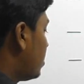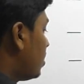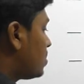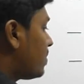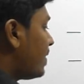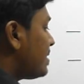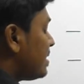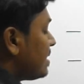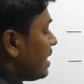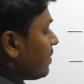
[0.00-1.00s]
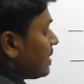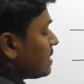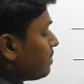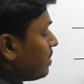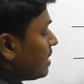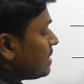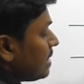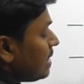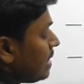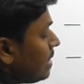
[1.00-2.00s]
so friends listen here friends the
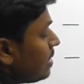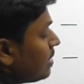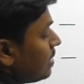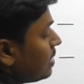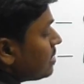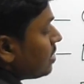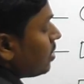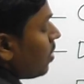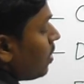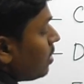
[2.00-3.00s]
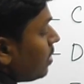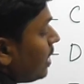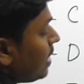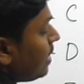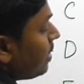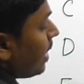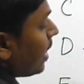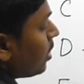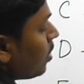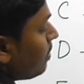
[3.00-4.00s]
person e is not reading
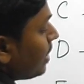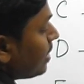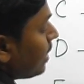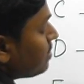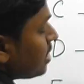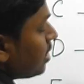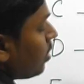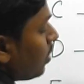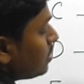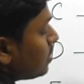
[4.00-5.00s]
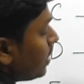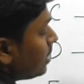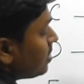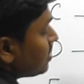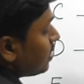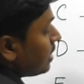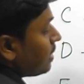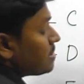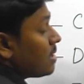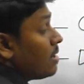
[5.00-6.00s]
economic times and also hindustan
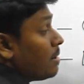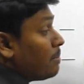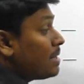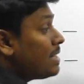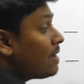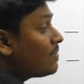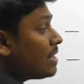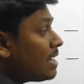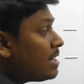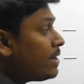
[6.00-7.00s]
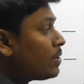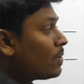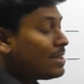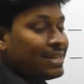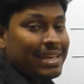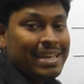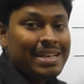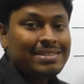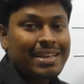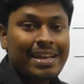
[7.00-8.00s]
times but they have clearly told that
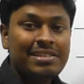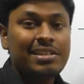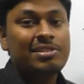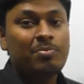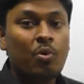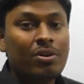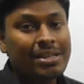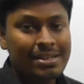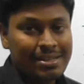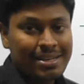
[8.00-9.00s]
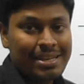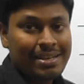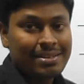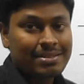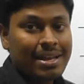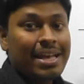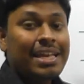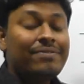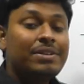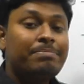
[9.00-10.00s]
e's age is more than 30 years
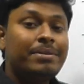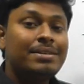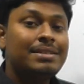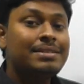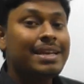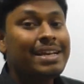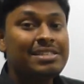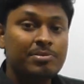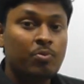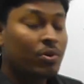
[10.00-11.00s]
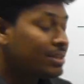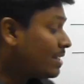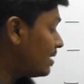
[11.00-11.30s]
if the person's age is more than